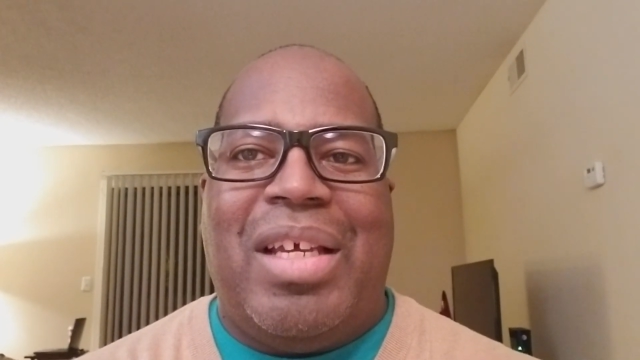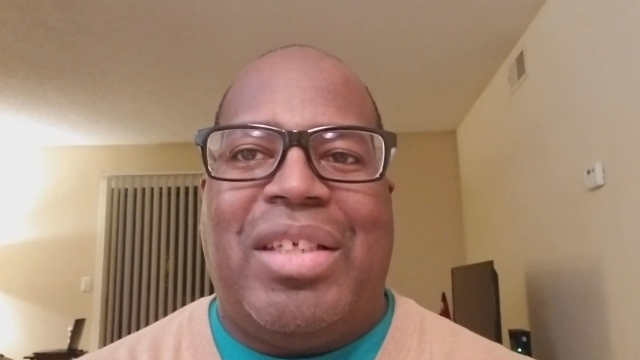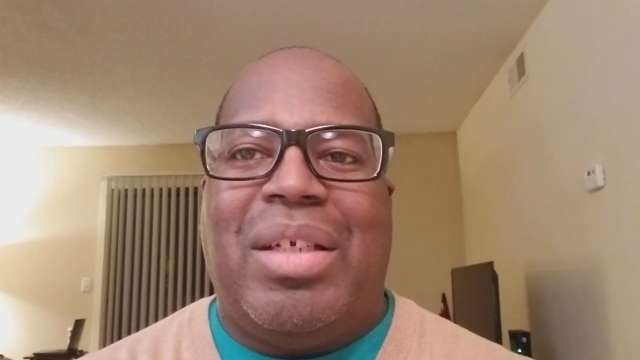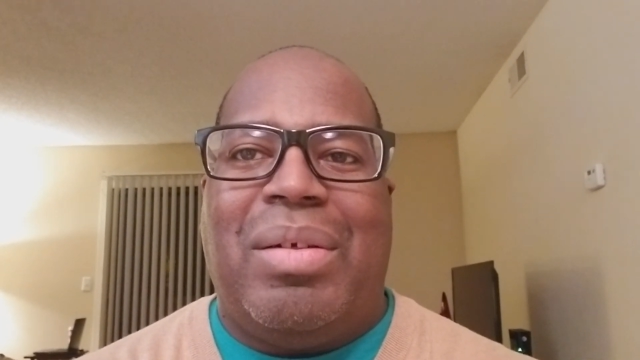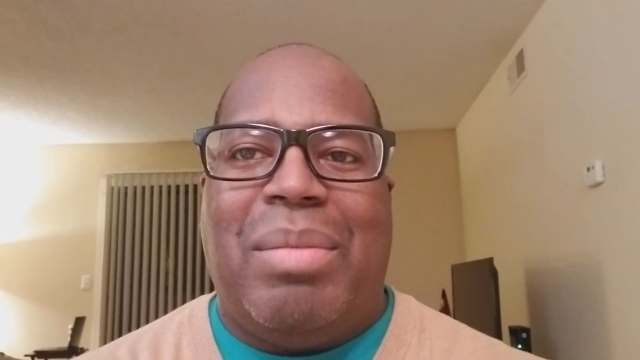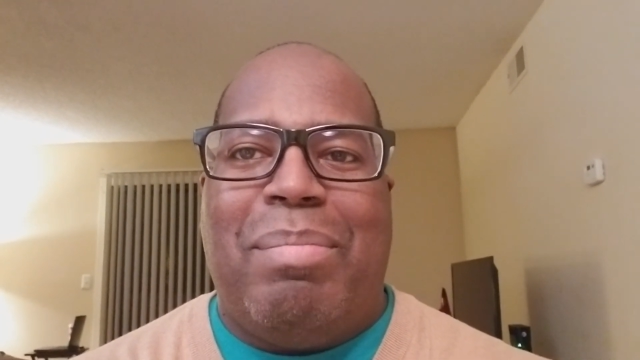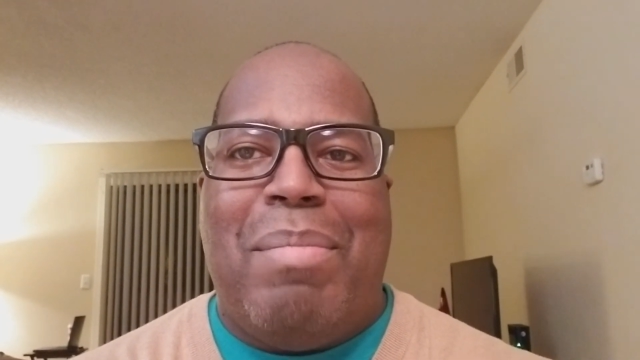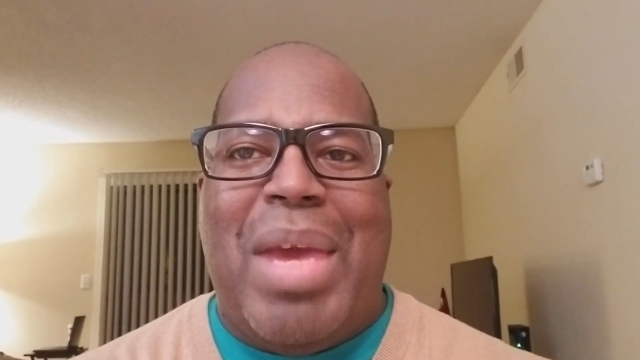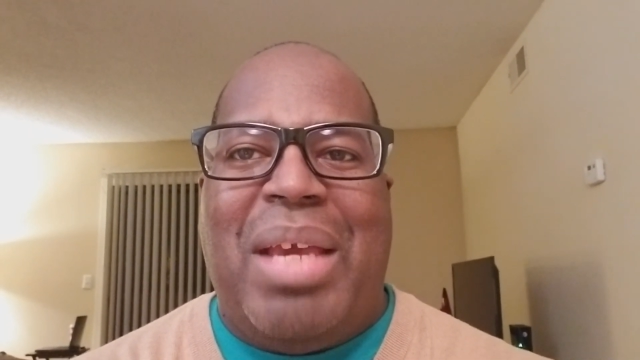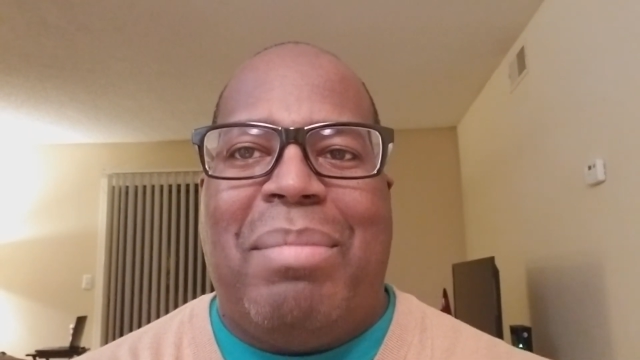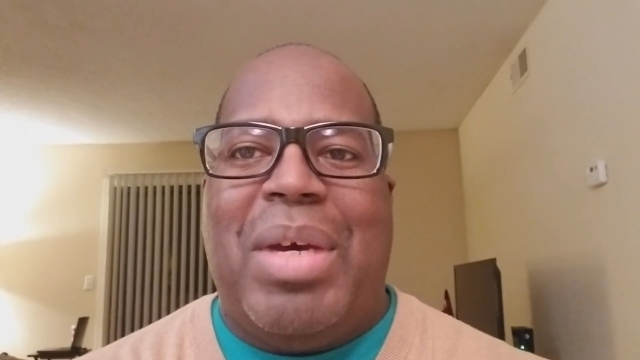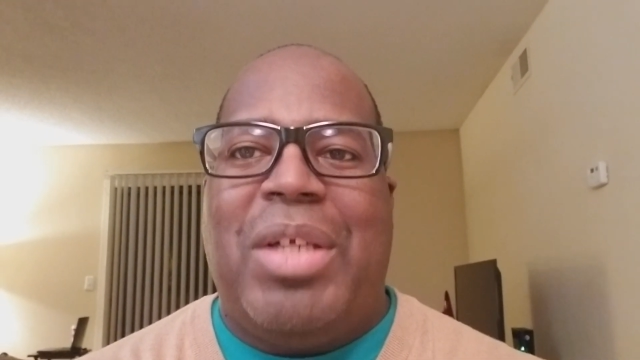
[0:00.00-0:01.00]
doesn't
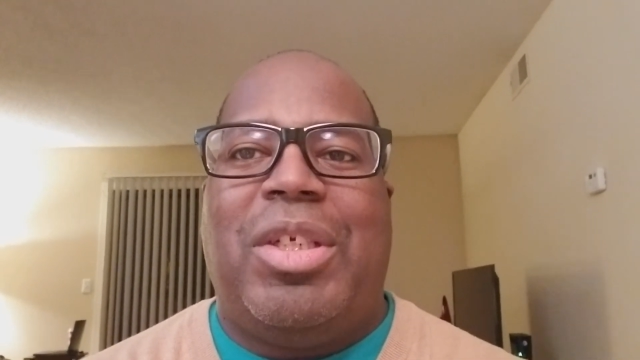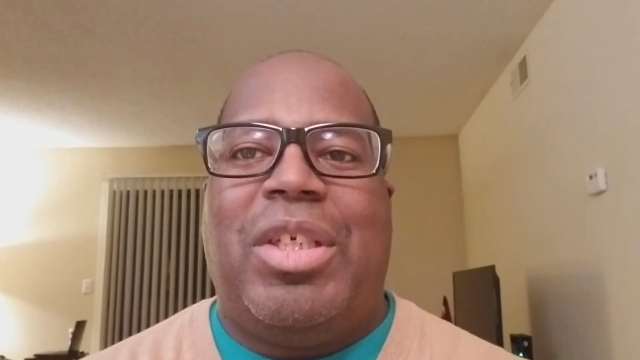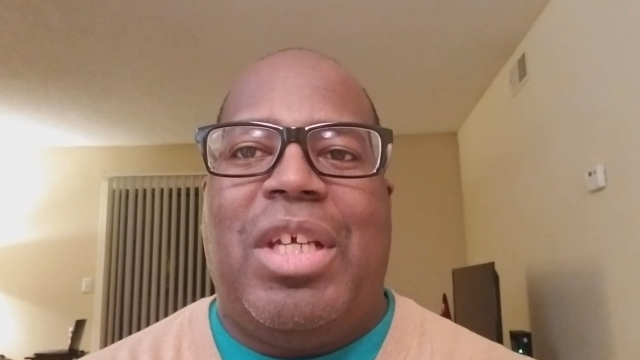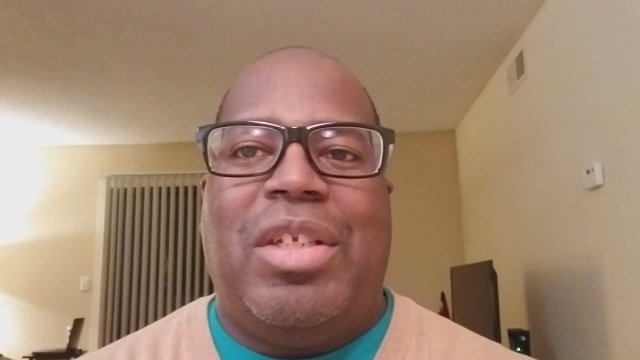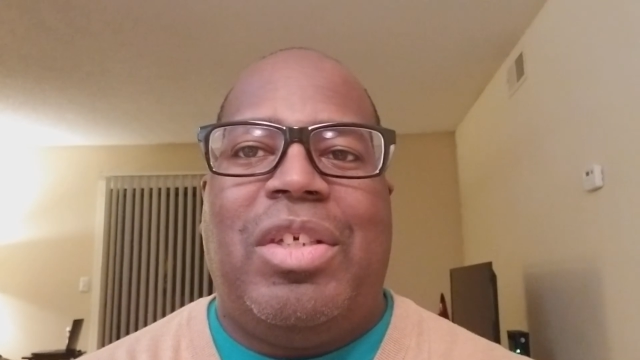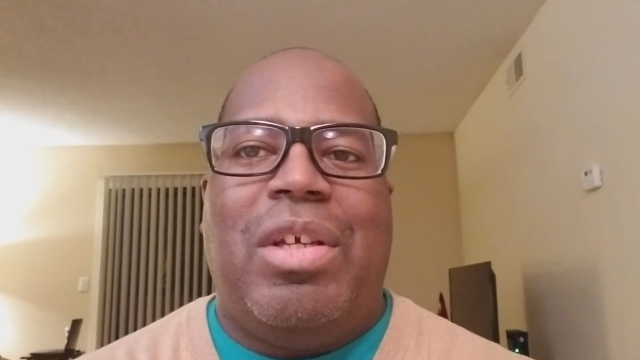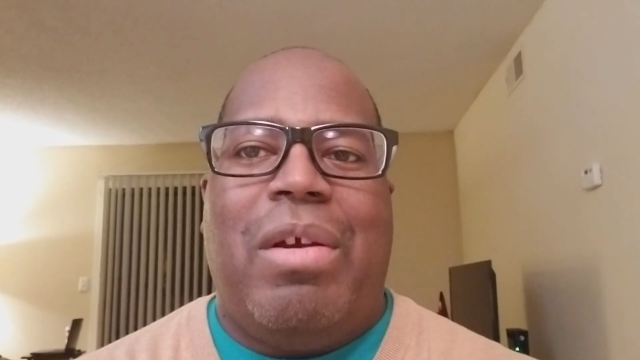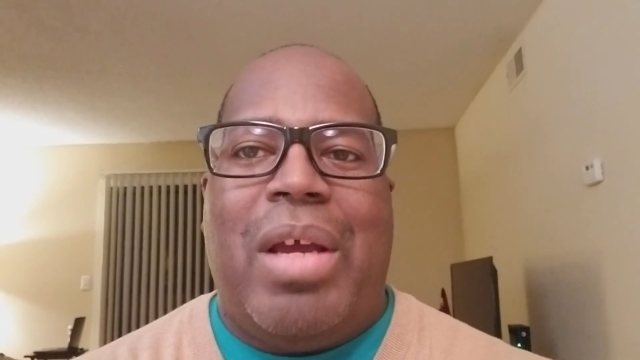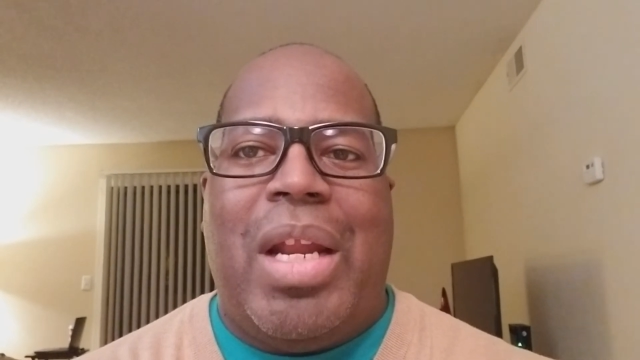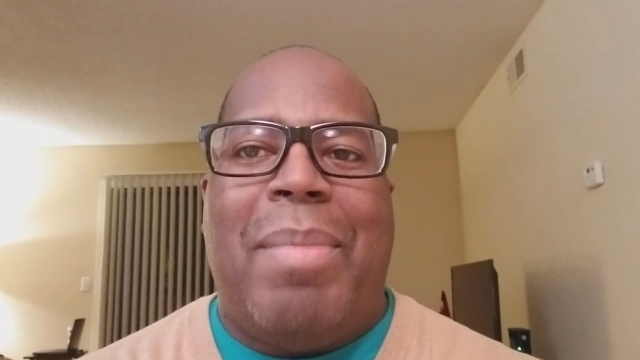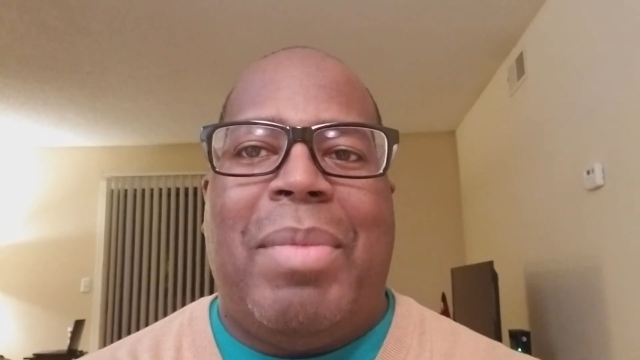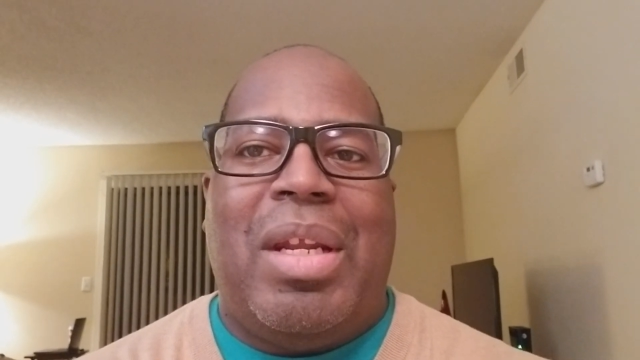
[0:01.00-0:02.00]
make much sense here.
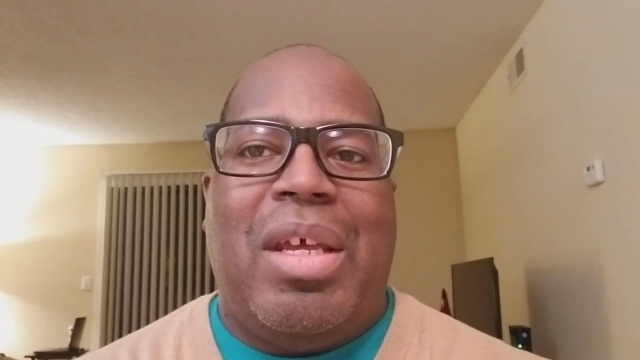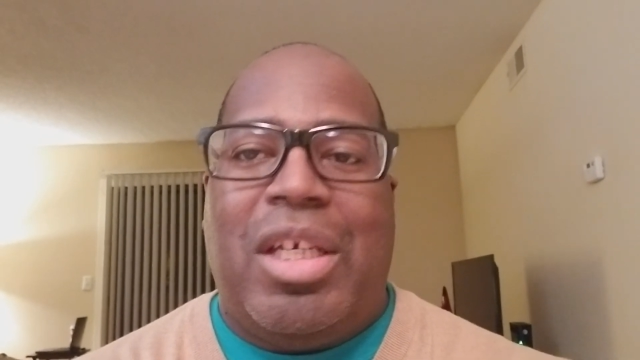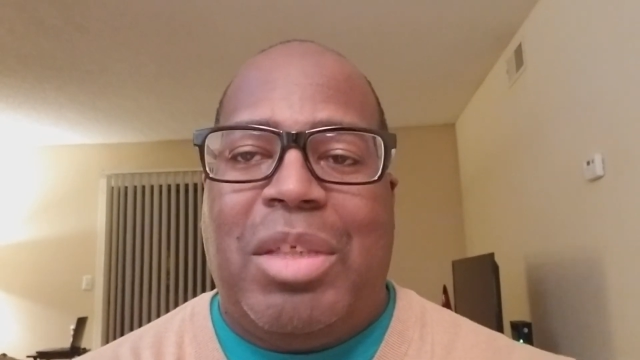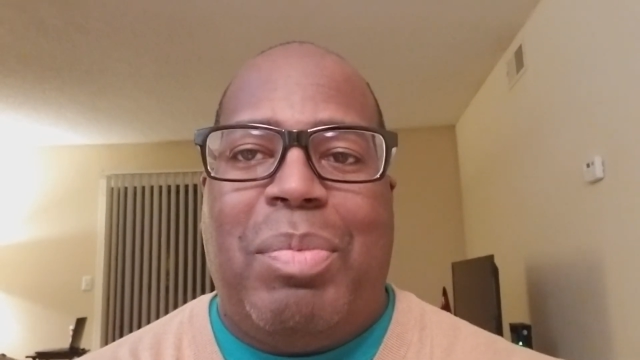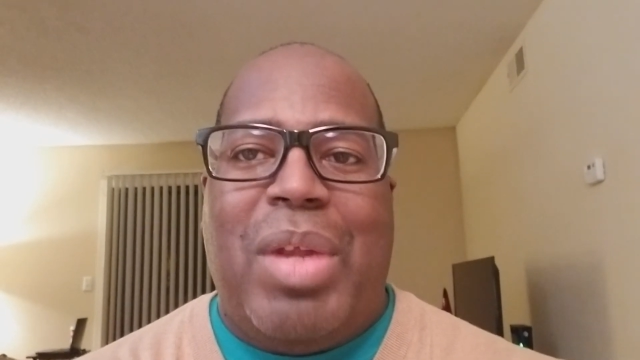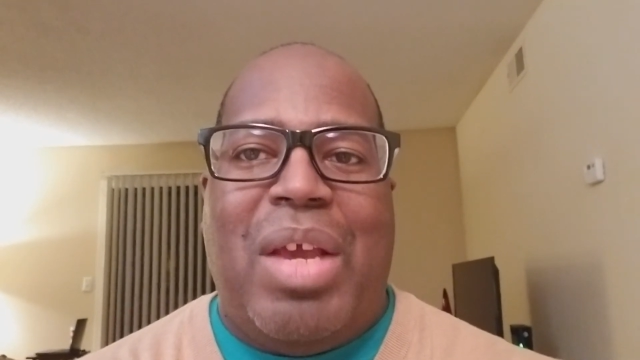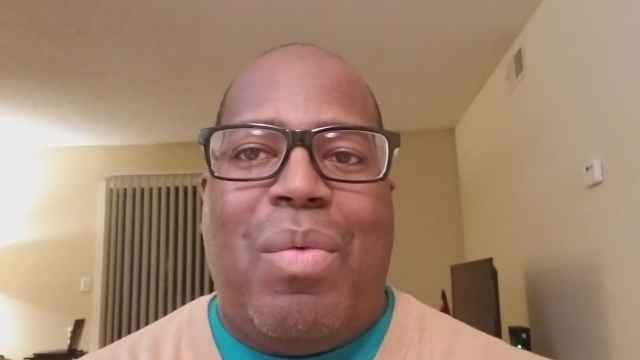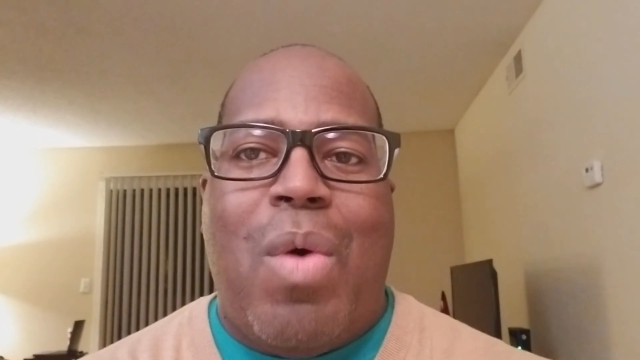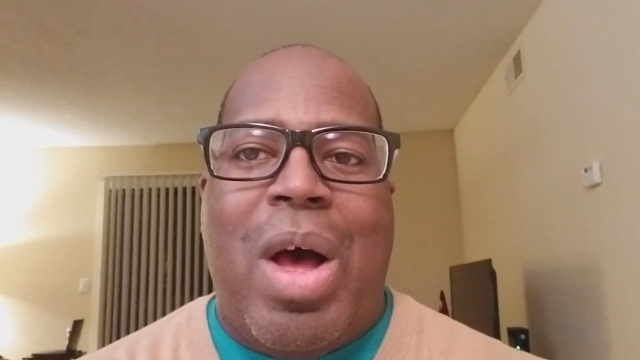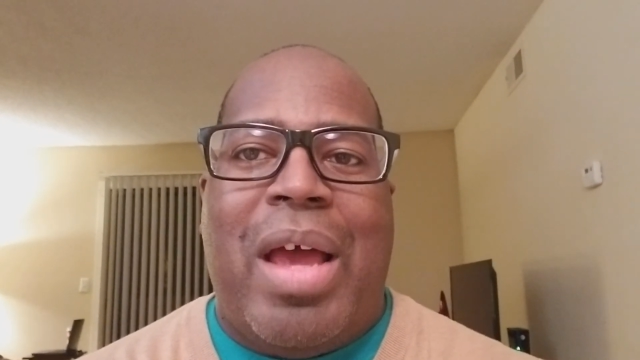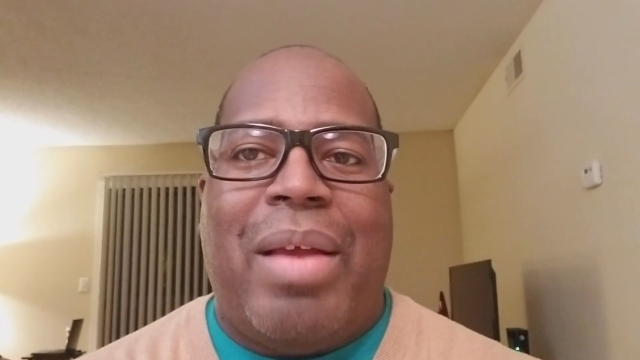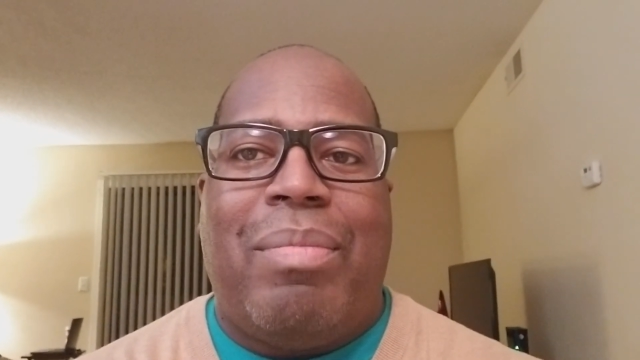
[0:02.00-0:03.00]
And I'm going to explain
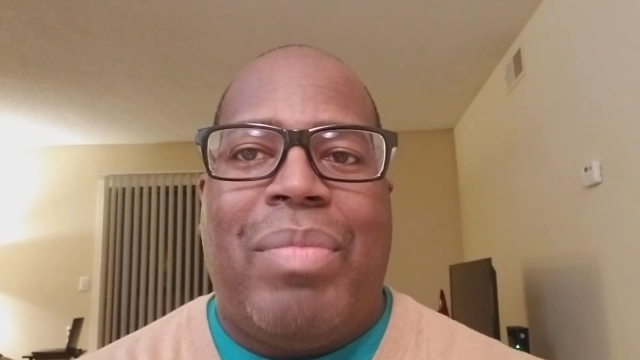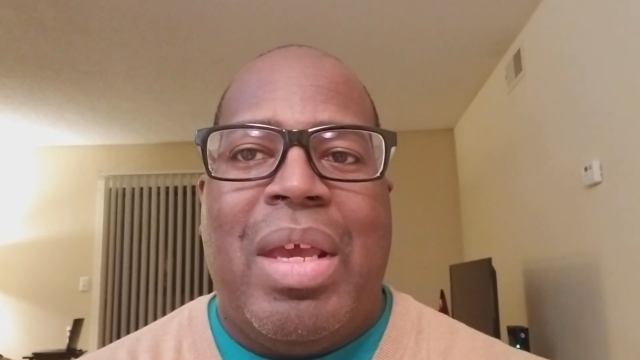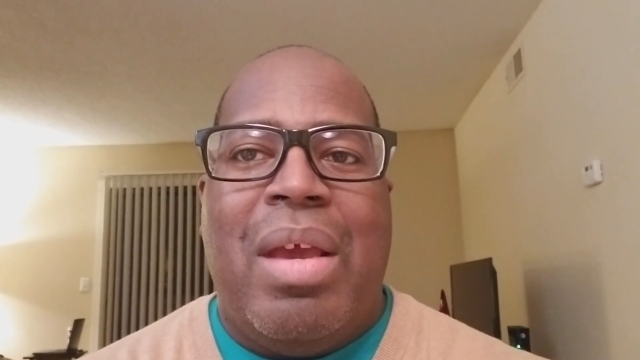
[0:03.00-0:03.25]
why.